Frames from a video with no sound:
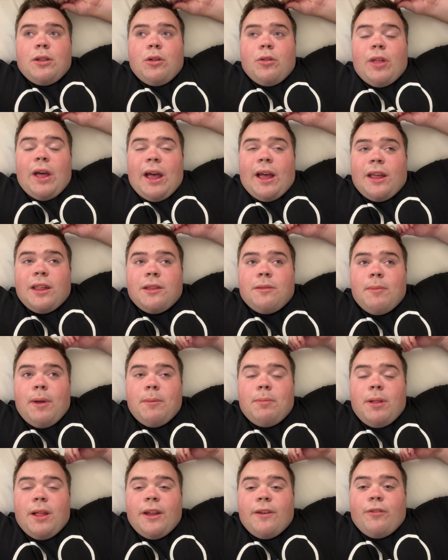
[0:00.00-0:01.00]
that is my
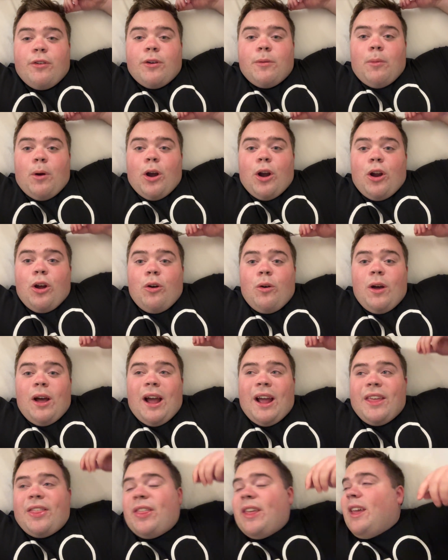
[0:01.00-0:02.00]
plan for tomorrow.
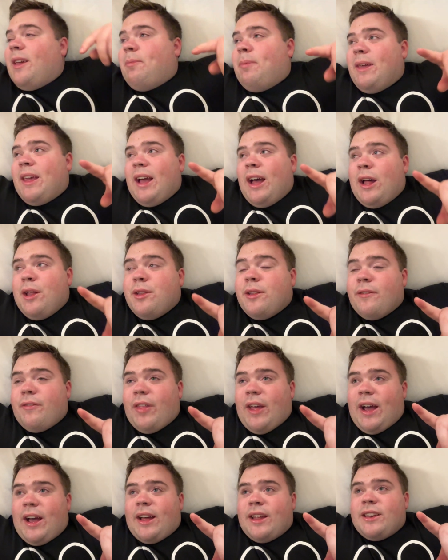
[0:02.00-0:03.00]
I think because of
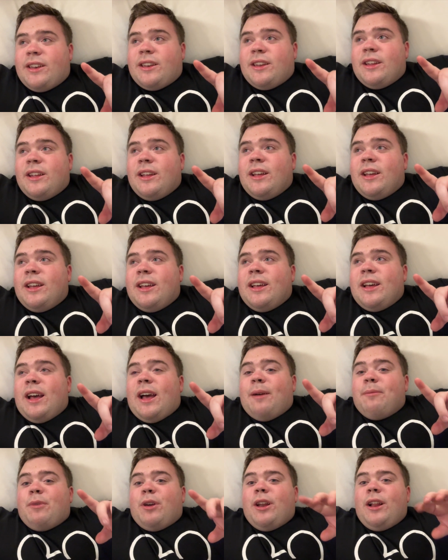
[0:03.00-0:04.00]
that,
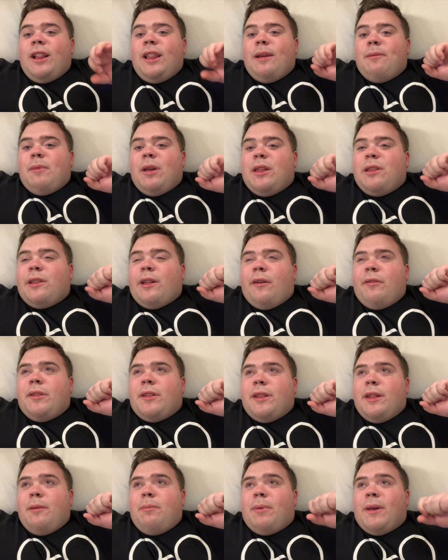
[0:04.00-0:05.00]
I'm gonna let myself
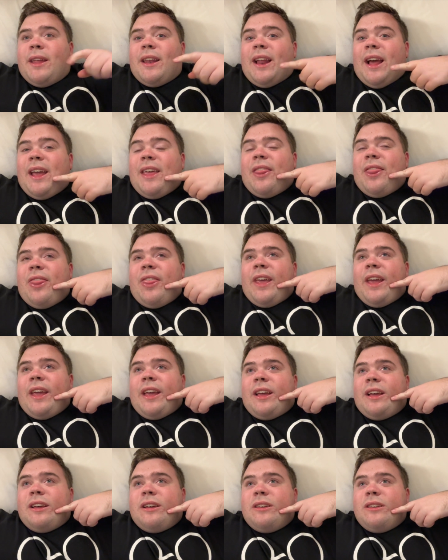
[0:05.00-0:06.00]
sleep in, I
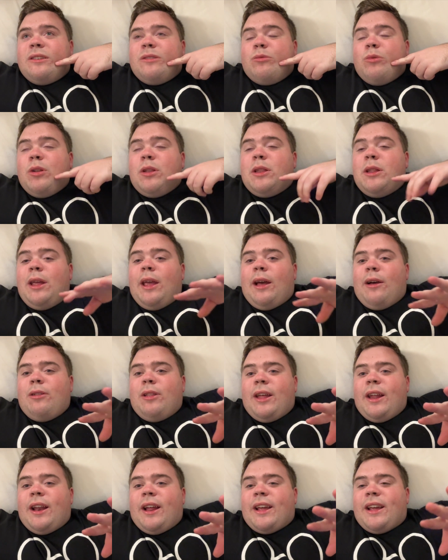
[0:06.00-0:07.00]
think. We'll see how
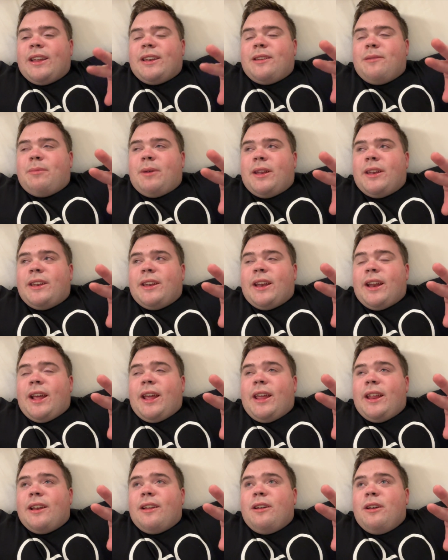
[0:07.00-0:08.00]
late I get to bed
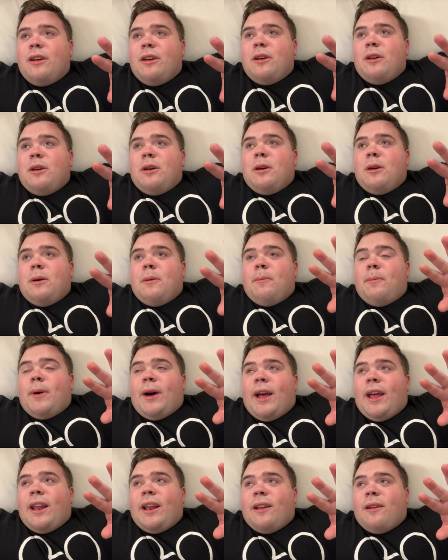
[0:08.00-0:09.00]
tonight.
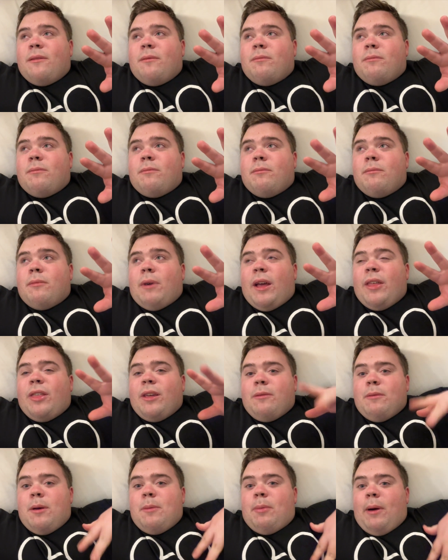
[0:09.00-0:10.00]
But I
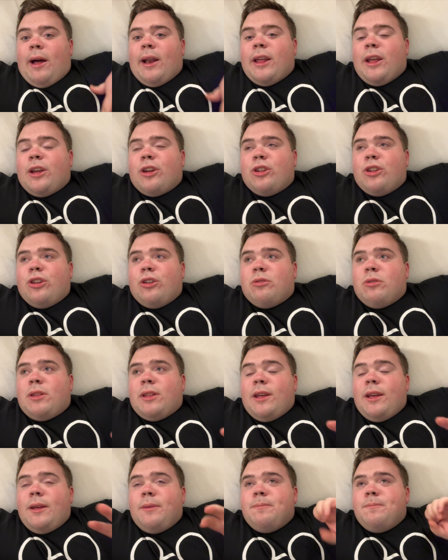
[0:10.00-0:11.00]
think my body could use
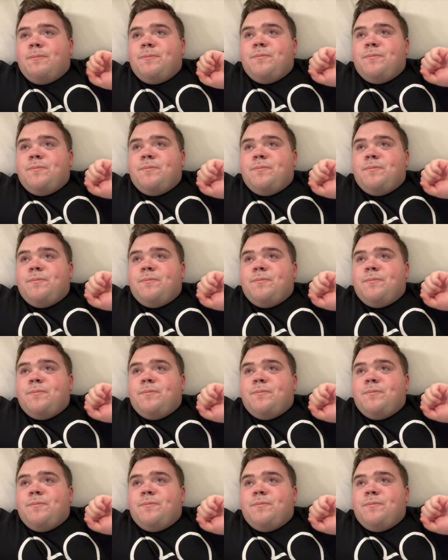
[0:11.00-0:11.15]
it